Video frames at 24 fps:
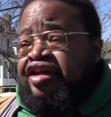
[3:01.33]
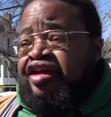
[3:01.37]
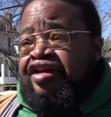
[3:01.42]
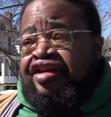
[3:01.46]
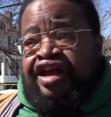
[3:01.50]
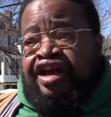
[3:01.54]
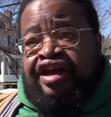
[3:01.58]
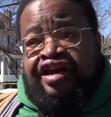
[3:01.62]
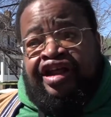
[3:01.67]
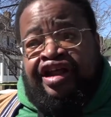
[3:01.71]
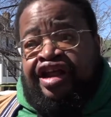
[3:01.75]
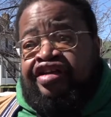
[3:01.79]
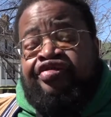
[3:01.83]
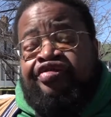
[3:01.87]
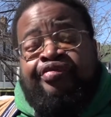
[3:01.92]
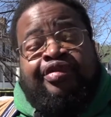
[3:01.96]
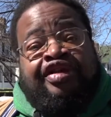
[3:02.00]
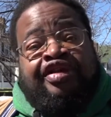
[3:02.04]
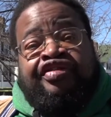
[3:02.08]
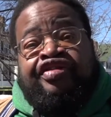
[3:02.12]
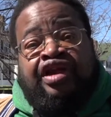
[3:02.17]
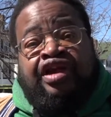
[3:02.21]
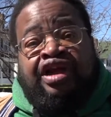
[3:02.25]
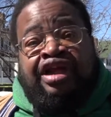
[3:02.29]
that's
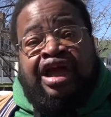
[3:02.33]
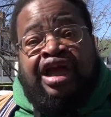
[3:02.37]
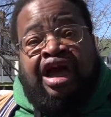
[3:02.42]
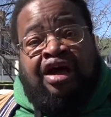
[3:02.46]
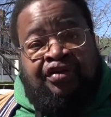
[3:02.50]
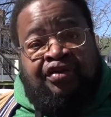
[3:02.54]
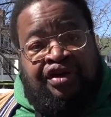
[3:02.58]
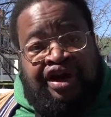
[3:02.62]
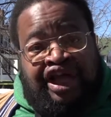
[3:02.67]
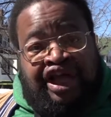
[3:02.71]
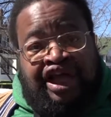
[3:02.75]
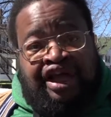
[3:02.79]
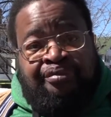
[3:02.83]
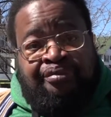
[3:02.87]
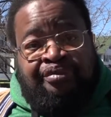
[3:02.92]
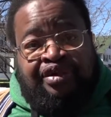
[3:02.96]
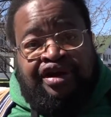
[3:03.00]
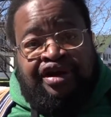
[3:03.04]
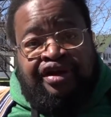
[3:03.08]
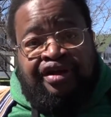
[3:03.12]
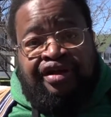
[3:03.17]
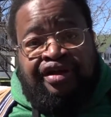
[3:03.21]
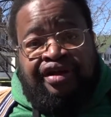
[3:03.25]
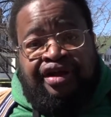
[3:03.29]
basically how it
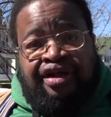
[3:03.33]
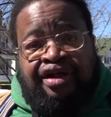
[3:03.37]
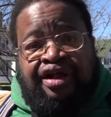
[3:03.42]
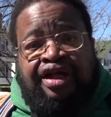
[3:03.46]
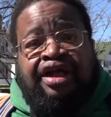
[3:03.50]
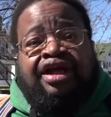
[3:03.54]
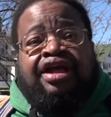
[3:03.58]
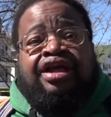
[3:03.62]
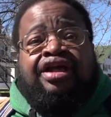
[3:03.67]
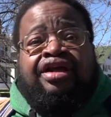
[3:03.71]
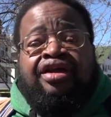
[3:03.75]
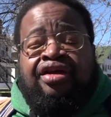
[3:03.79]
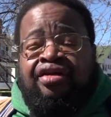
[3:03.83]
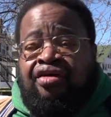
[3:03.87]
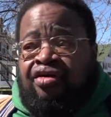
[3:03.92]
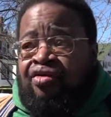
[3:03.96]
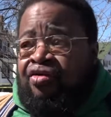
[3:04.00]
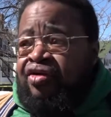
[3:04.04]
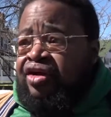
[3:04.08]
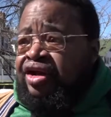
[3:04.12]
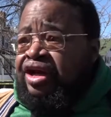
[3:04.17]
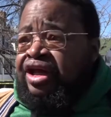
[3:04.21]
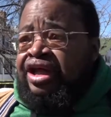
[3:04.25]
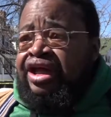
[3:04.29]
happened. You
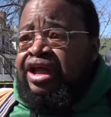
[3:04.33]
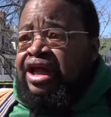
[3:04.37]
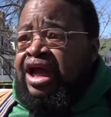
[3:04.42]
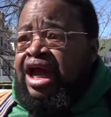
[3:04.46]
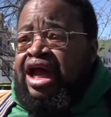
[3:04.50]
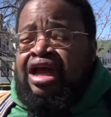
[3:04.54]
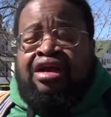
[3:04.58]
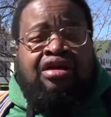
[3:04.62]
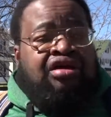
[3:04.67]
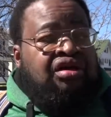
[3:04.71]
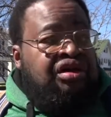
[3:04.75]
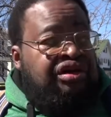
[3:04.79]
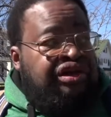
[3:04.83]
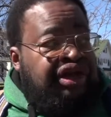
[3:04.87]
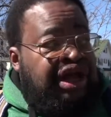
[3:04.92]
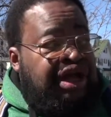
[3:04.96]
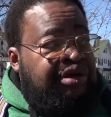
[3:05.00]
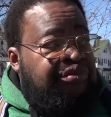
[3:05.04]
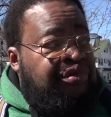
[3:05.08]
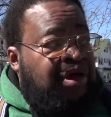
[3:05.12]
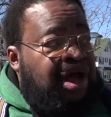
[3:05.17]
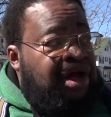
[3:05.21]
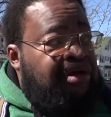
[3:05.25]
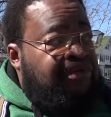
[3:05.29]
know, I looked,
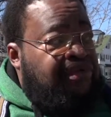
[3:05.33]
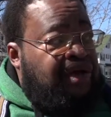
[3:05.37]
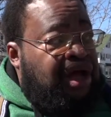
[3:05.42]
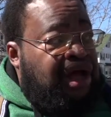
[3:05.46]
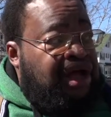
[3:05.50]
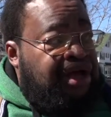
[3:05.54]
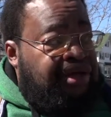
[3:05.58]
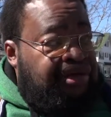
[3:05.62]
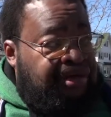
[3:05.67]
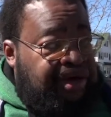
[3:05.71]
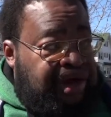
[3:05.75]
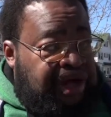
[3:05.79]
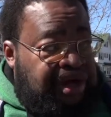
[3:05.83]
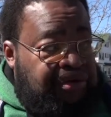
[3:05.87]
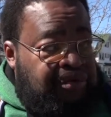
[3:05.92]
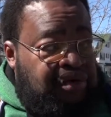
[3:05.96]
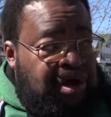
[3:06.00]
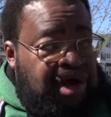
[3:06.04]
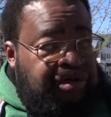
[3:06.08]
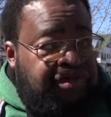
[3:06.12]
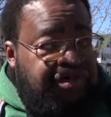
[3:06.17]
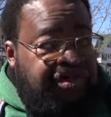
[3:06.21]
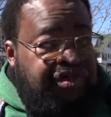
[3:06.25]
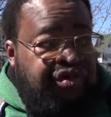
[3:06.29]
I
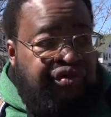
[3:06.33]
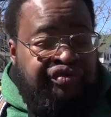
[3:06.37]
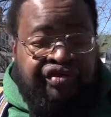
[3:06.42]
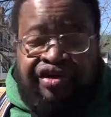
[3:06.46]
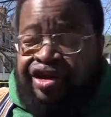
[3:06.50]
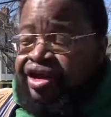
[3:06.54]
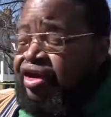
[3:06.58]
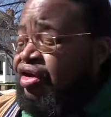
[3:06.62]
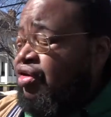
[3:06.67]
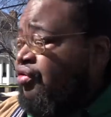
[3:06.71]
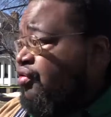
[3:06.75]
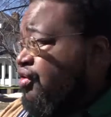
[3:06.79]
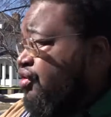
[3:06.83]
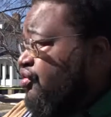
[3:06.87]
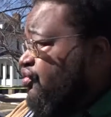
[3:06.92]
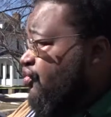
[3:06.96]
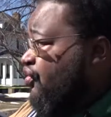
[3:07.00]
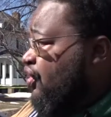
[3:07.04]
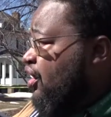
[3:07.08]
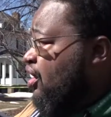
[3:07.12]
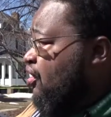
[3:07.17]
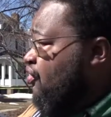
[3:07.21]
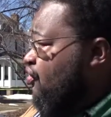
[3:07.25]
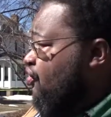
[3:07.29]
watched over there
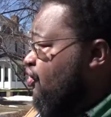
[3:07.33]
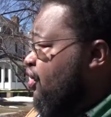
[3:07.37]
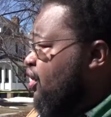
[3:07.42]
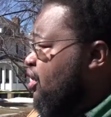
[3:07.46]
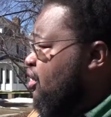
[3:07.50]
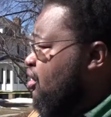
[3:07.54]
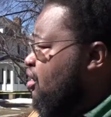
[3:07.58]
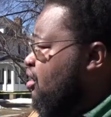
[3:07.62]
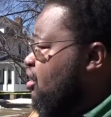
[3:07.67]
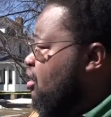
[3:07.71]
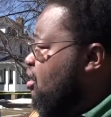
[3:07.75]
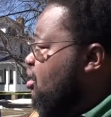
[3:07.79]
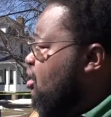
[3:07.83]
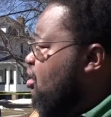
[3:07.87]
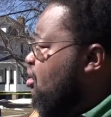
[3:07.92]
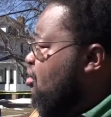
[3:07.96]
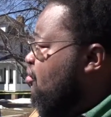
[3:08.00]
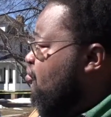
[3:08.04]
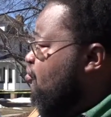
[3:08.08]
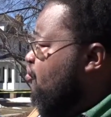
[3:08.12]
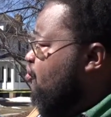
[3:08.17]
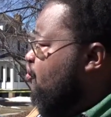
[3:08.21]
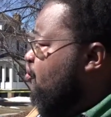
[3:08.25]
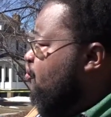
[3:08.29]
as they
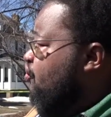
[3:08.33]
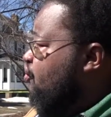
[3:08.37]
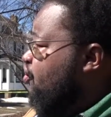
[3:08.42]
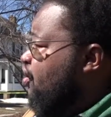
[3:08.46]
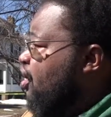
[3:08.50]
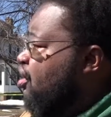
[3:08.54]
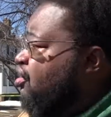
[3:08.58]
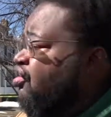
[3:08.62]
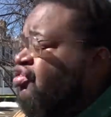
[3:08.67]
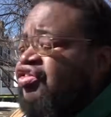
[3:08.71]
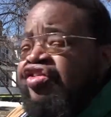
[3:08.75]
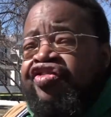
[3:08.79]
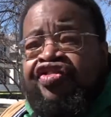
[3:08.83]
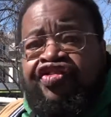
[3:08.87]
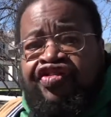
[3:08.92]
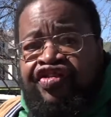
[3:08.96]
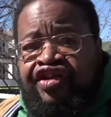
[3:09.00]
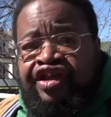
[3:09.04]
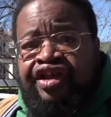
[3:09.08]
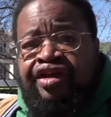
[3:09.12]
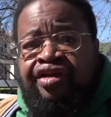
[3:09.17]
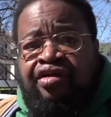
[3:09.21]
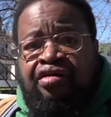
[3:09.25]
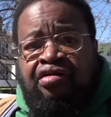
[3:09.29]
started to
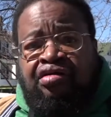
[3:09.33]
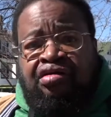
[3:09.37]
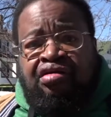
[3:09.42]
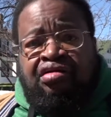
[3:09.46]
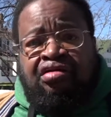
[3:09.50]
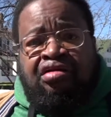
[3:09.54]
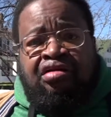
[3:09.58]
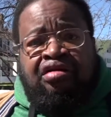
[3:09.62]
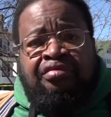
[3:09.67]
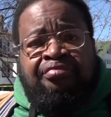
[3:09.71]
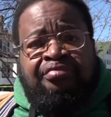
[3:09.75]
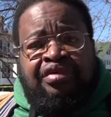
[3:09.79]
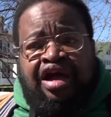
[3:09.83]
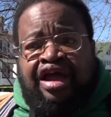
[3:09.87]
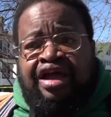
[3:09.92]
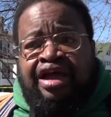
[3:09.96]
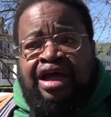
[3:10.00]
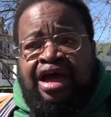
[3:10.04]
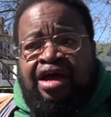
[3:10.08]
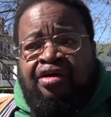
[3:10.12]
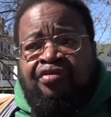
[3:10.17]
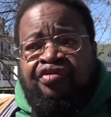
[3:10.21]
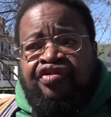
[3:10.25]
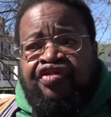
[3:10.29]
seal my
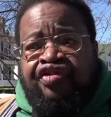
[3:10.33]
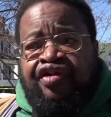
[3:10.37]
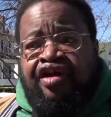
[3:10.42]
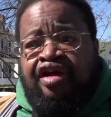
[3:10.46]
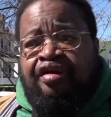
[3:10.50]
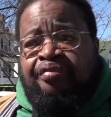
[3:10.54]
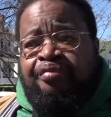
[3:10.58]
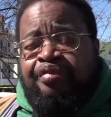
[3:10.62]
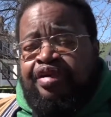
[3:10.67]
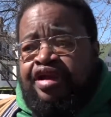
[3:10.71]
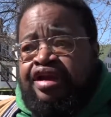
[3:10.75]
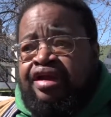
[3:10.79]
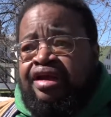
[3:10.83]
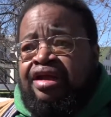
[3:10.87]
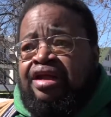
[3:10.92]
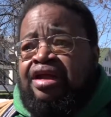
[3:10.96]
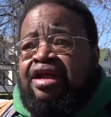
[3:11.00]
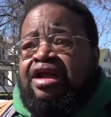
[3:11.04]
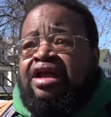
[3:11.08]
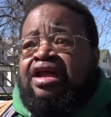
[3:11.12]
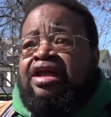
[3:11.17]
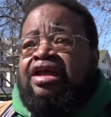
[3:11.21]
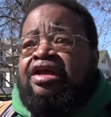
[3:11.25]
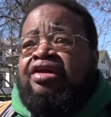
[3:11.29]
house up, and
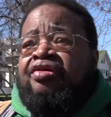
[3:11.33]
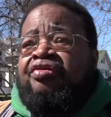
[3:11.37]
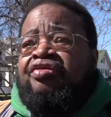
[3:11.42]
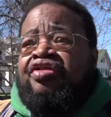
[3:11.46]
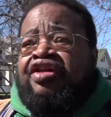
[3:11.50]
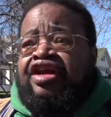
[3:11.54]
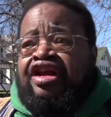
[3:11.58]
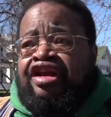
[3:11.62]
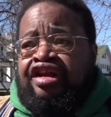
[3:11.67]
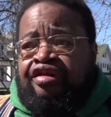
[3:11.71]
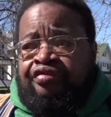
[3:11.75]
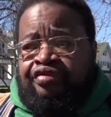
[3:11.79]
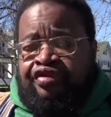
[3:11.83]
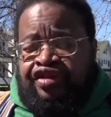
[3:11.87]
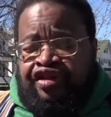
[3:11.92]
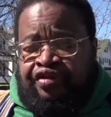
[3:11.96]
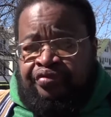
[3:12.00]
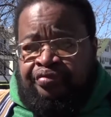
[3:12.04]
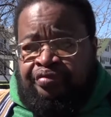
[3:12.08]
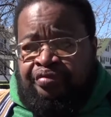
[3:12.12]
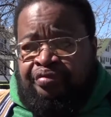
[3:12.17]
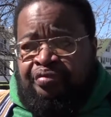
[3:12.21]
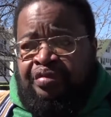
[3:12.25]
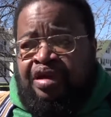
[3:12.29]
you know, then the
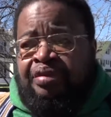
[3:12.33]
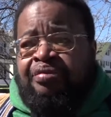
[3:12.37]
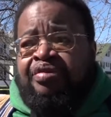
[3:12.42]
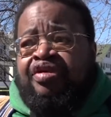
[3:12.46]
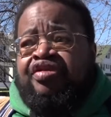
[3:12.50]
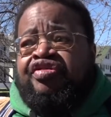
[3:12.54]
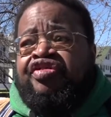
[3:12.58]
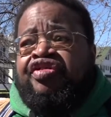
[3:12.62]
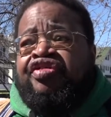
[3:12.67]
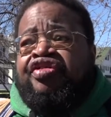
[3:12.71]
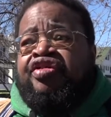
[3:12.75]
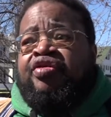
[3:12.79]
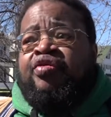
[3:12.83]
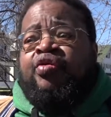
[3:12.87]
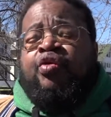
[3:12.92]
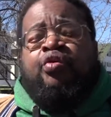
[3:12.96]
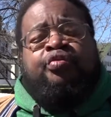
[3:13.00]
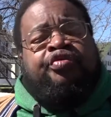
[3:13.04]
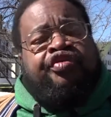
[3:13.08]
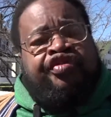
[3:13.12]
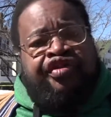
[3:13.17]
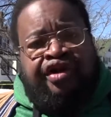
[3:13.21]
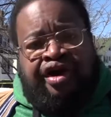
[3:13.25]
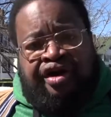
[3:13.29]
members of the
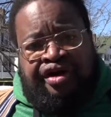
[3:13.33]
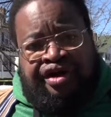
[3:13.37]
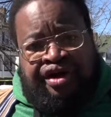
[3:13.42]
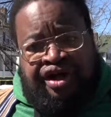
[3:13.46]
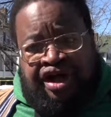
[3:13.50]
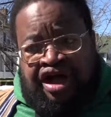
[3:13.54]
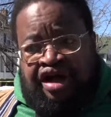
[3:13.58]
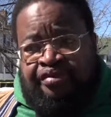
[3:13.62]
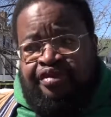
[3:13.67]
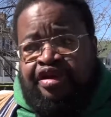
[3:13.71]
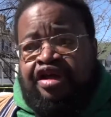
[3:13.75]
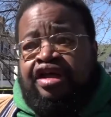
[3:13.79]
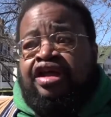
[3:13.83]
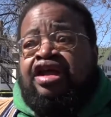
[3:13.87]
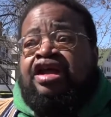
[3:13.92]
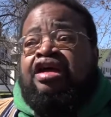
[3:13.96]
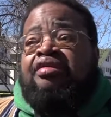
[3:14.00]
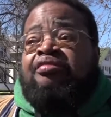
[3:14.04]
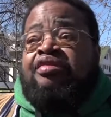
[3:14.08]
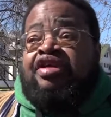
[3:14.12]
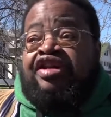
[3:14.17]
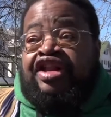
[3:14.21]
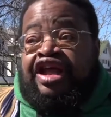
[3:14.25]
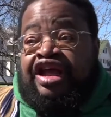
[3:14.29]
group started coming,
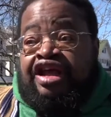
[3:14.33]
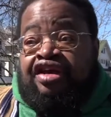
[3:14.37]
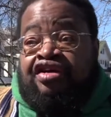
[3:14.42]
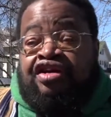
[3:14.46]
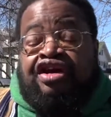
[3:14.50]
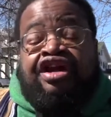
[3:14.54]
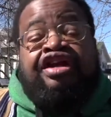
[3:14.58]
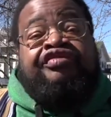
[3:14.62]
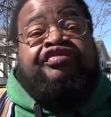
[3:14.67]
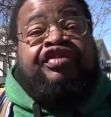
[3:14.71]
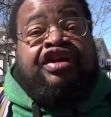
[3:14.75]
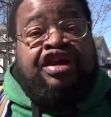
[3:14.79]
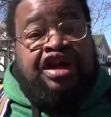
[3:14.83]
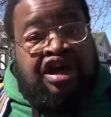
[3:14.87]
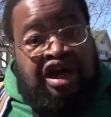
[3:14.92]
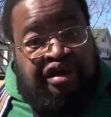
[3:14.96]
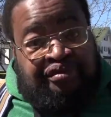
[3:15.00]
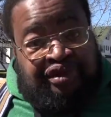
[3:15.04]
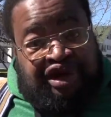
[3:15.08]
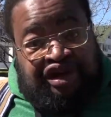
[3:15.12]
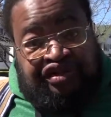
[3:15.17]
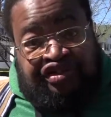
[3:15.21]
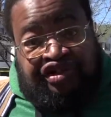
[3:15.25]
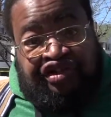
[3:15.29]
but they couldn't even
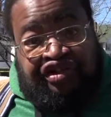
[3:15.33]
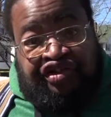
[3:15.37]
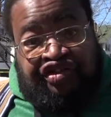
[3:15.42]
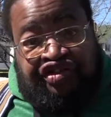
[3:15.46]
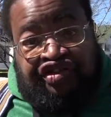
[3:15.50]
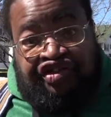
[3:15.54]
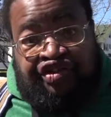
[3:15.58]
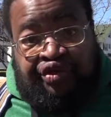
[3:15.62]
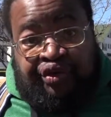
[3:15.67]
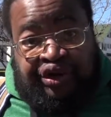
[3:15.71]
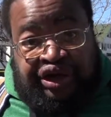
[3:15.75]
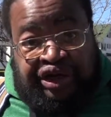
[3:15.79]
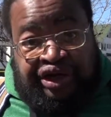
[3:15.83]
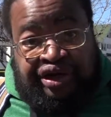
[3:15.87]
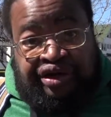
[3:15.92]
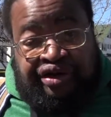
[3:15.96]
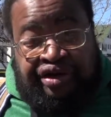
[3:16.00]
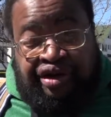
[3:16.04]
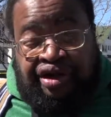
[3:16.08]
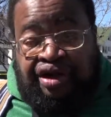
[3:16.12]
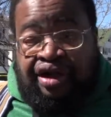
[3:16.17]
come onto the street